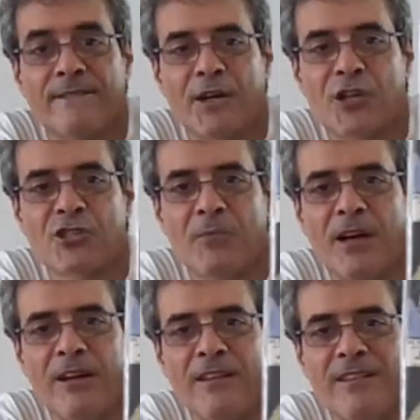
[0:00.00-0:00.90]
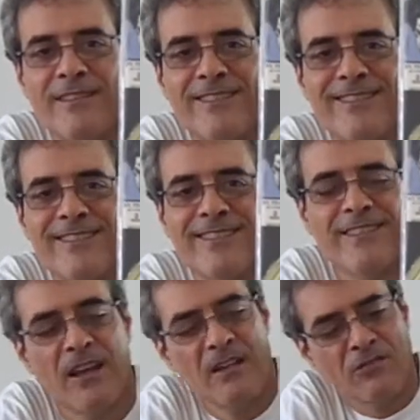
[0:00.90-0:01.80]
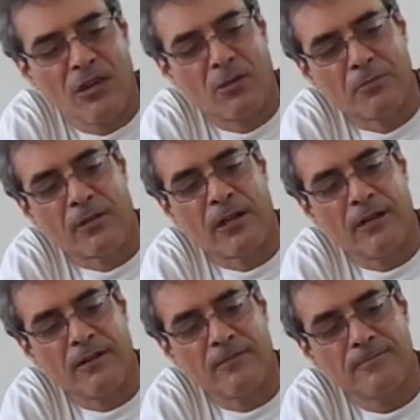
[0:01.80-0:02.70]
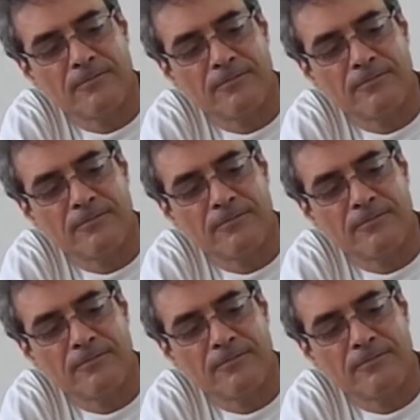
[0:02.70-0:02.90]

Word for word: Awesome, huh? So I'm gonna put it here.